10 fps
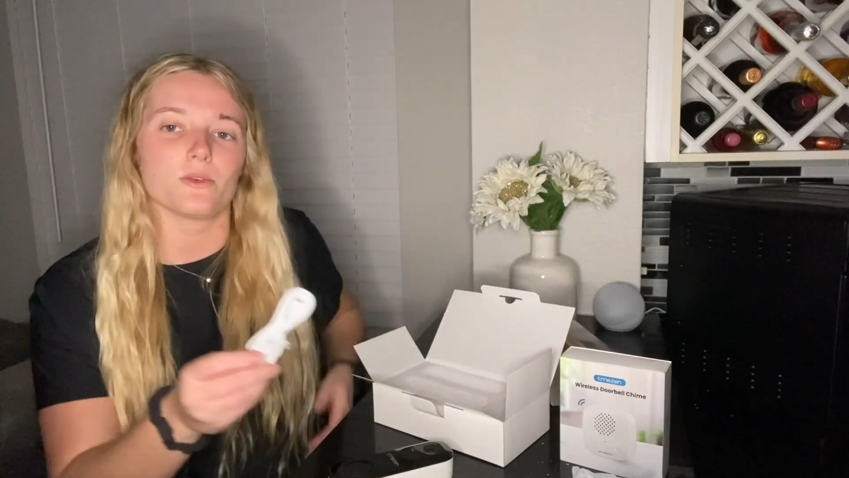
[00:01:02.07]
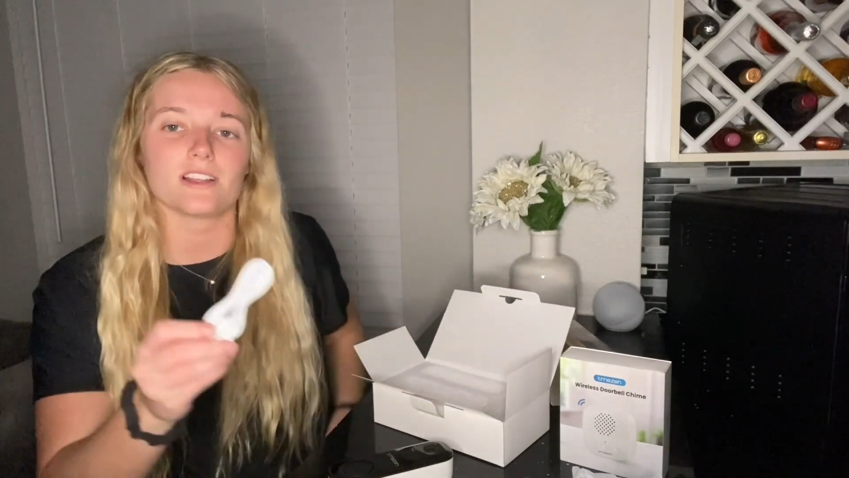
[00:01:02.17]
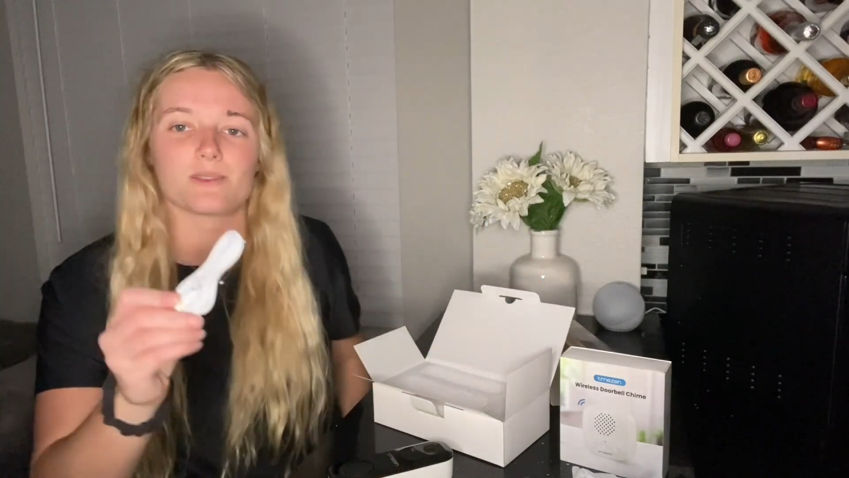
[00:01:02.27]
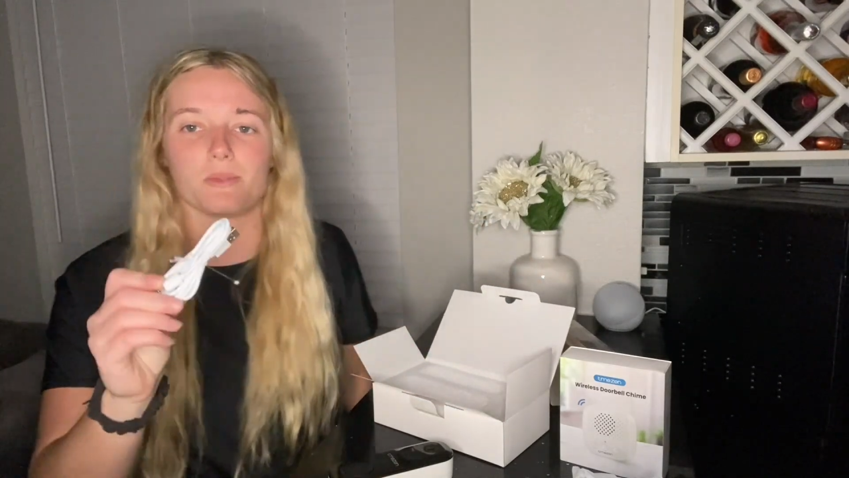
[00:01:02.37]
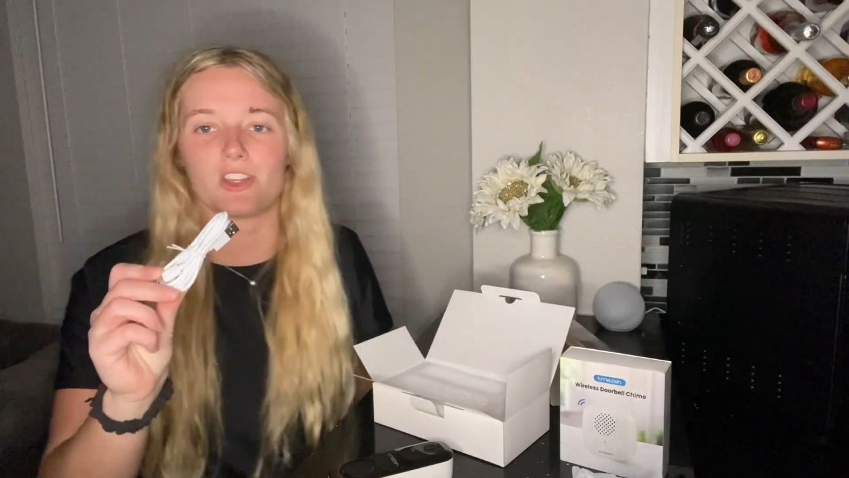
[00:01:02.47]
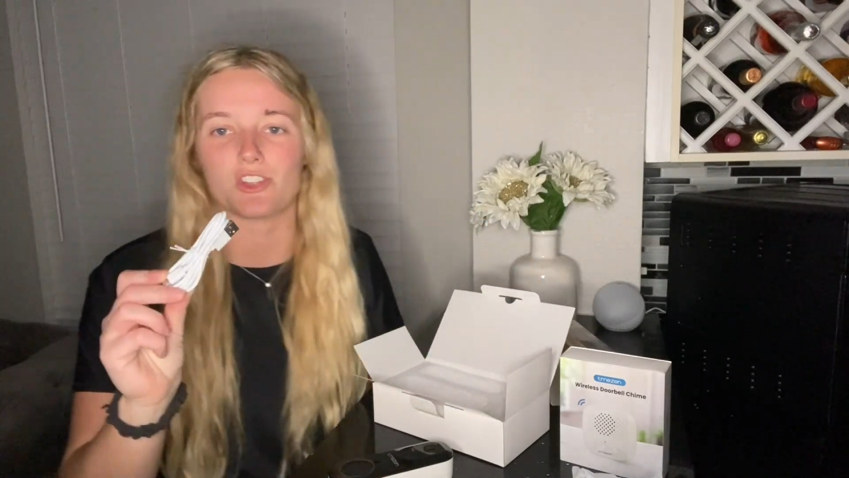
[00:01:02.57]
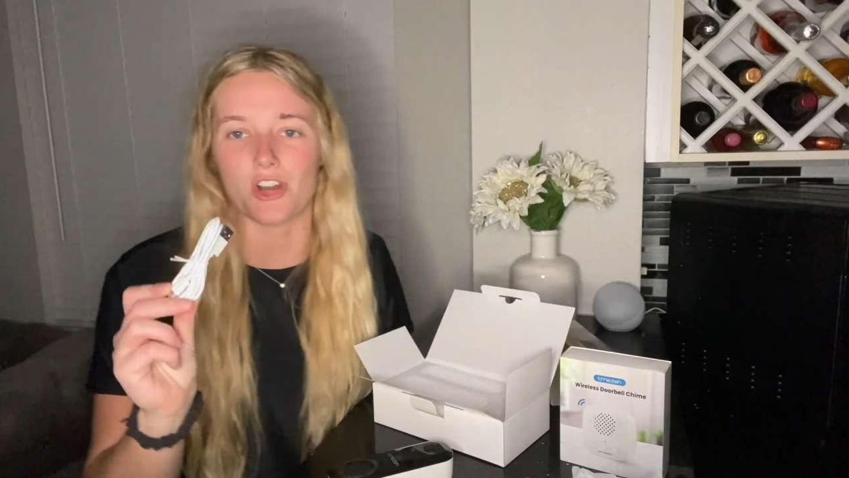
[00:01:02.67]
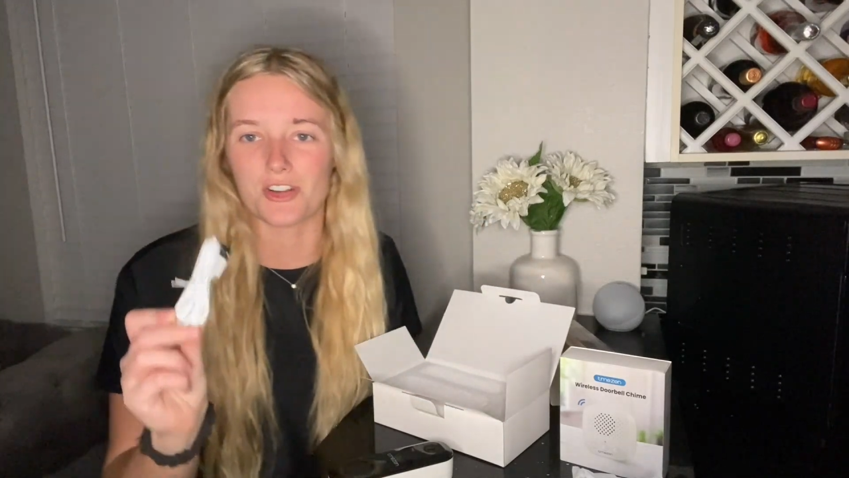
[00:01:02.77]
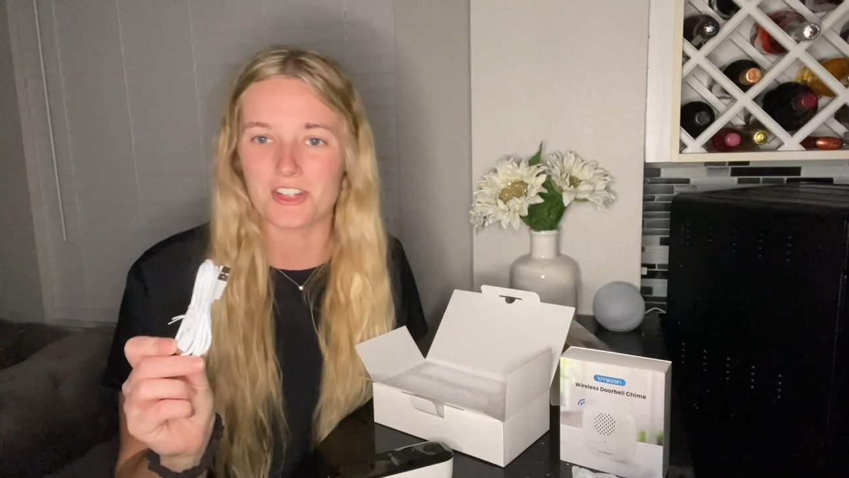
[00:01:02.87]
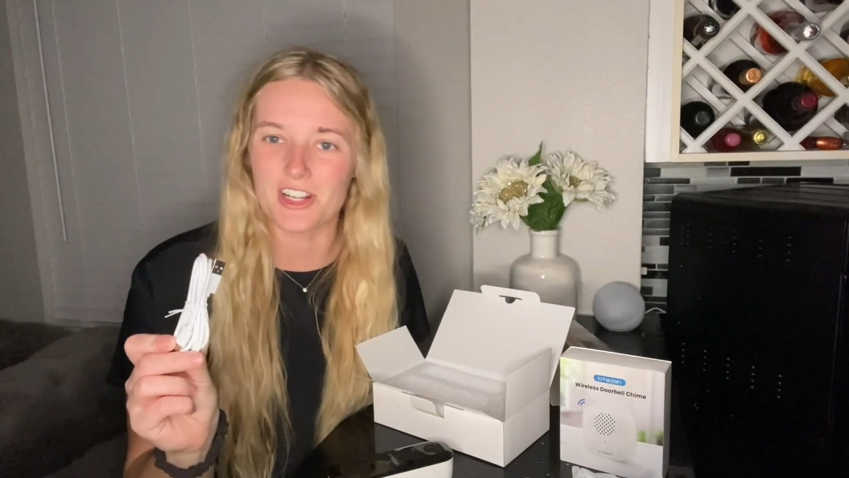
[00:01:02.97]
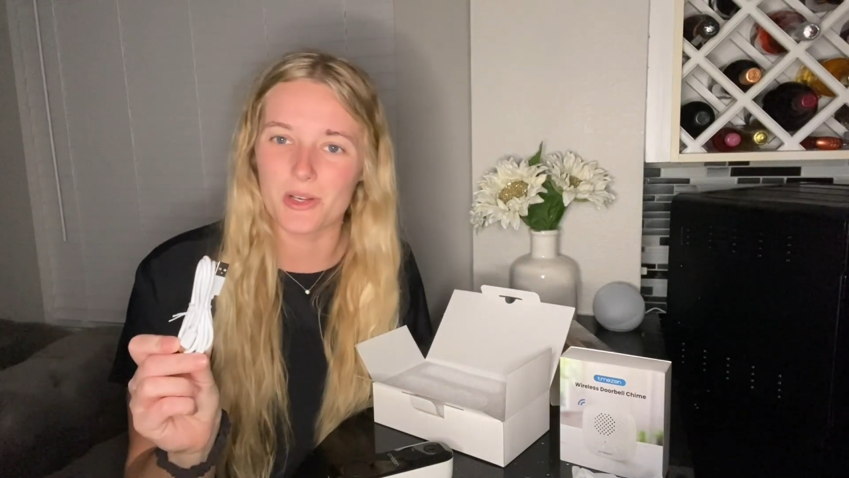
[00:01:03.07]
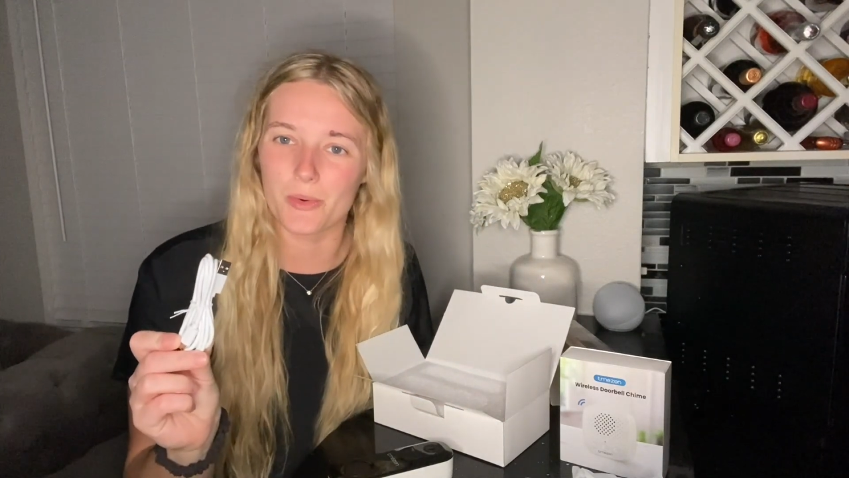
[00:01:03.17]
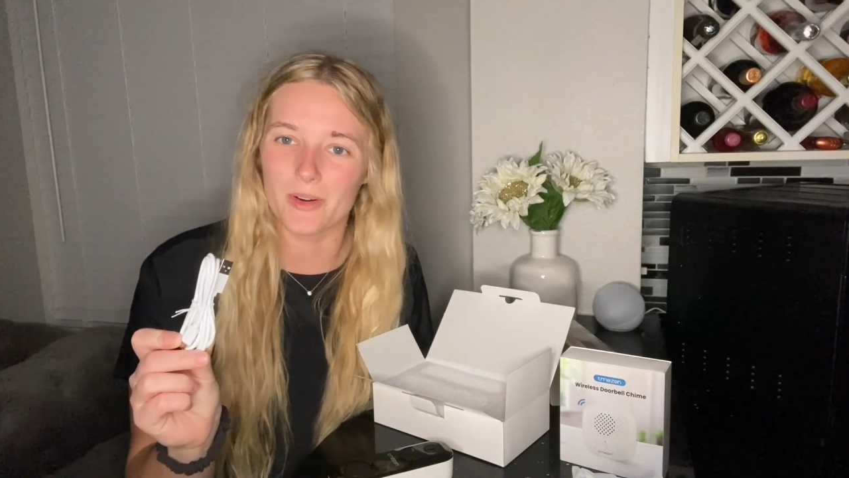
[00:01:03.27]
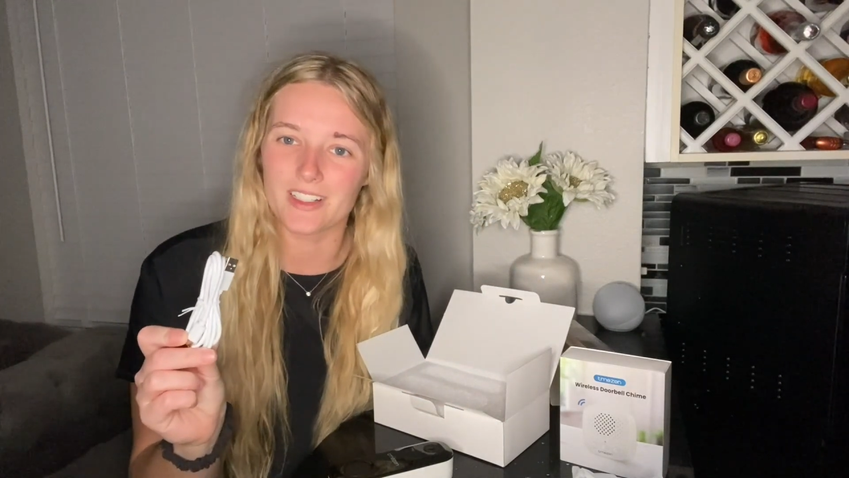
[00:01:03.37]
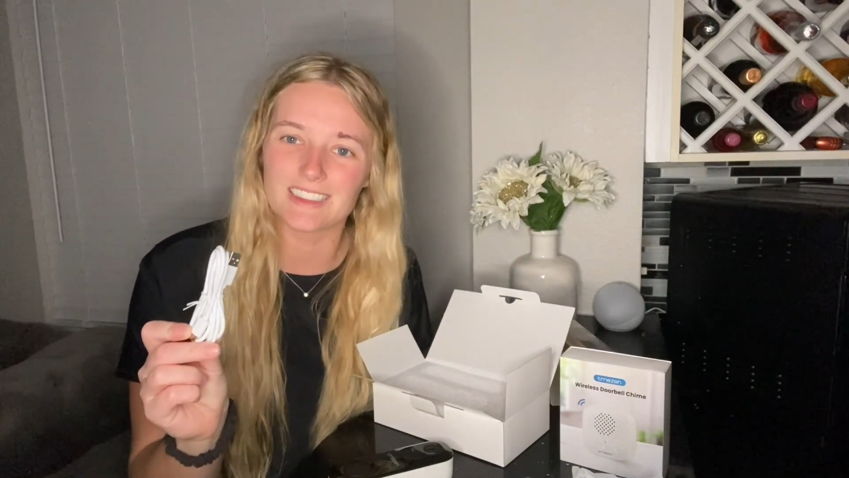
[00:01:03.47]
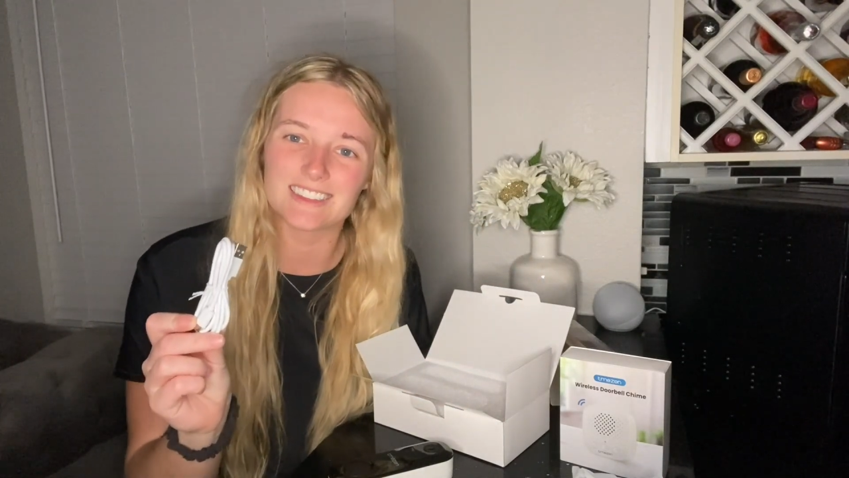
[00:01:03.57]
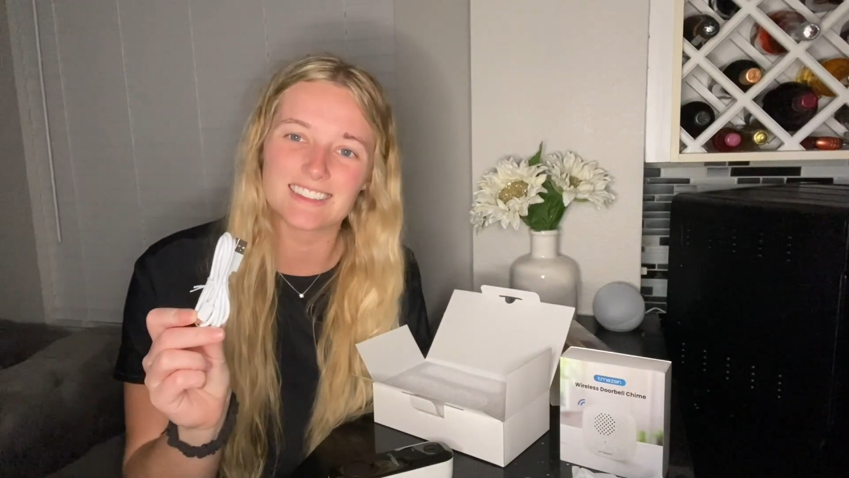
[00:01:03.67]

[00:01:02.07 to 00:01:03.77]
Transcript: USB charging cord.